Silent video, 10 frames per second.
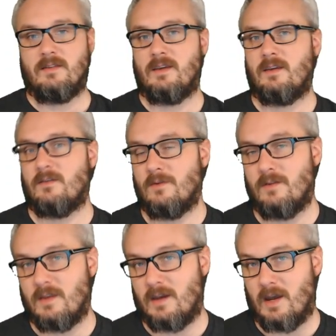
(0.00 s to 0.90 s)
Think low to
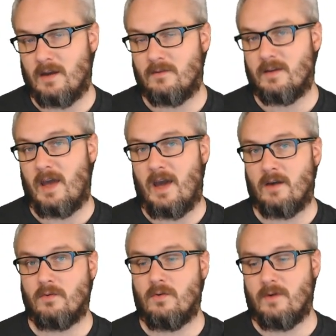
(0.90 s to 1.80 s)
the ground
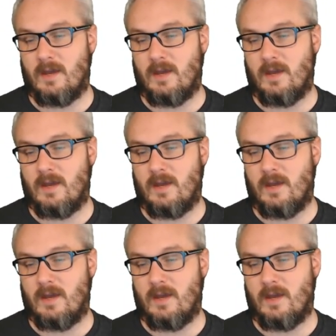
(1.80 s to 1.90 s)
aggro